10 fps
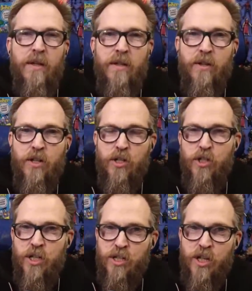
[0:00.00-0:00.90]
they're just
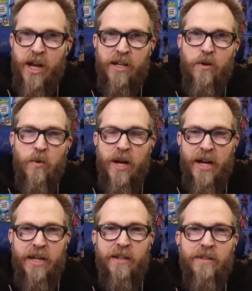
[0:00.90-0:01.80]
chit chatting
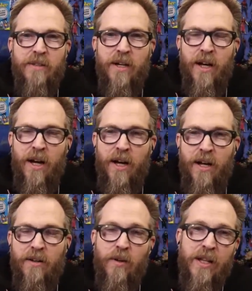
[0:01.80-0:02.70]
away
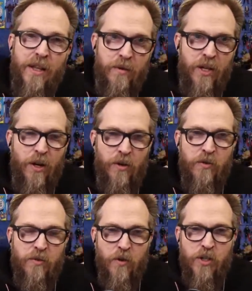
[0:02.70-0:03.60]
uh well they you know it
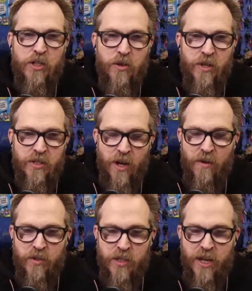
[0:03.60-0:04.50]
was a very serious
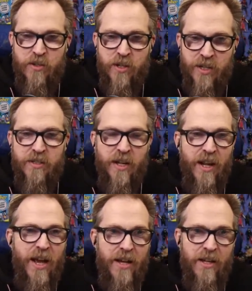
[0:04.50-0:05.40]
conversation he said
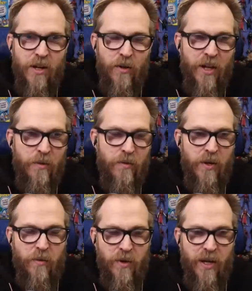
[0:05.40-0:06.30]
hey you know like
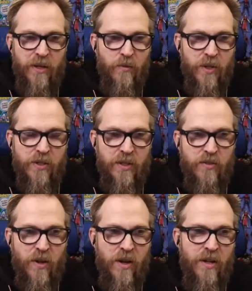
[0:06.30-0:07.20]
when, when i once i
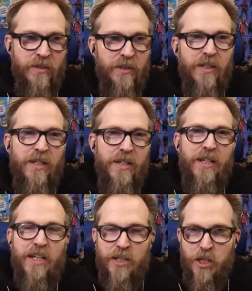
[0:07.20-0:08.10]
saw
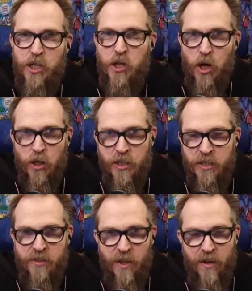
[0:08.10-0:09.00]
into the
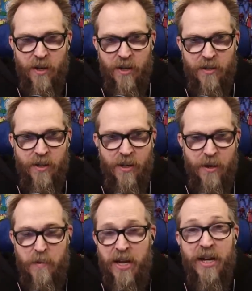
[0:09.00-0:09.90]
darkness i and and
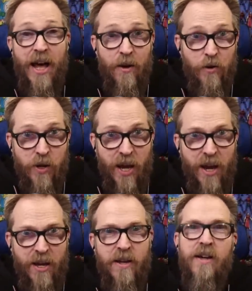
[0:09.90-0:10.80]
i made it out
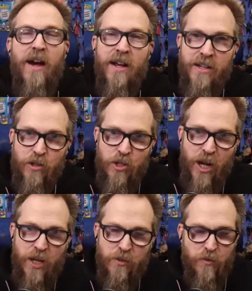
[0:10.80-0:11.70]
okay i did
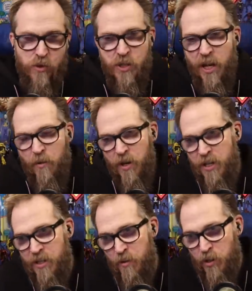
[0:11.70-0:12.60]
change first thing i wanted
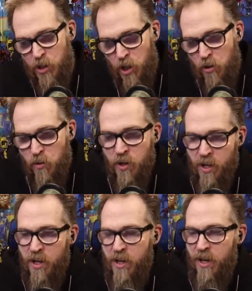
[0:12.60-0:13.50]
to see was you
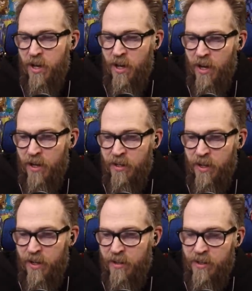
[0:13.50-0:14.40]
and
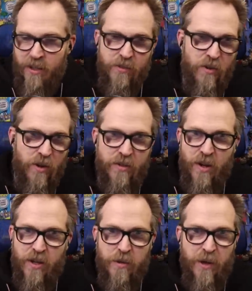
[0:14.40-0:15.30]
uh then they started
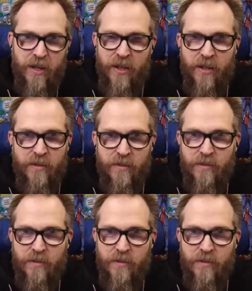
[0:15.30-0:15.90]
talking about like